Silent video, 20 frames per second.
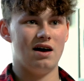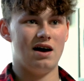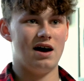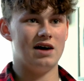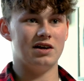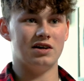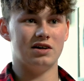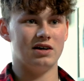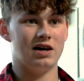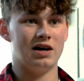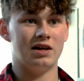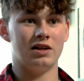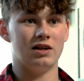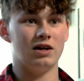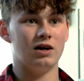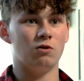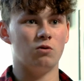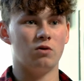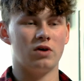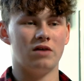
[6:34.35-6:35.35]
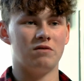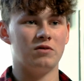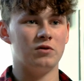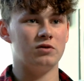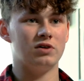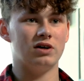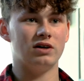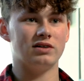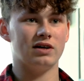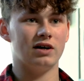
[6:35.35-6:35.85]
and it will give you
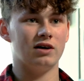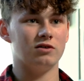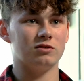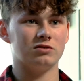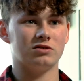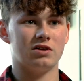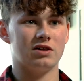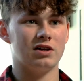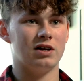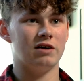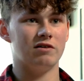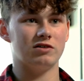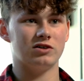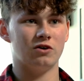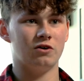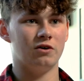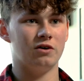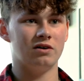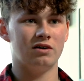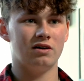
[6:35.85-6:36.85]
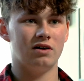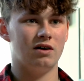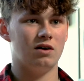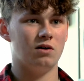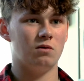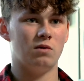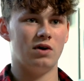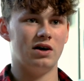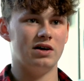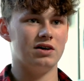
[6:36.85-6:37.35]
details to the nearest hut
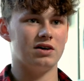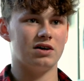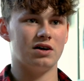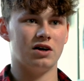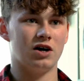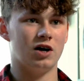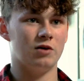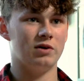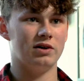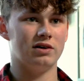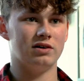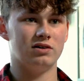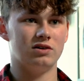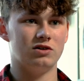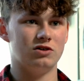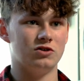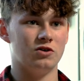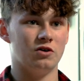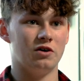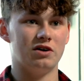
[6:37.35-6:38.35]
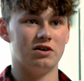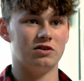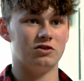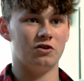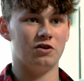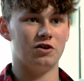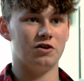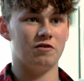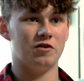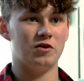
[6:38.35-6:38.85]
where you can go and join
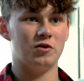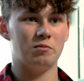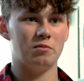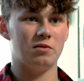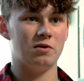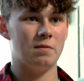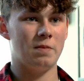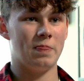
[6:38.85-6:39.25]
a group.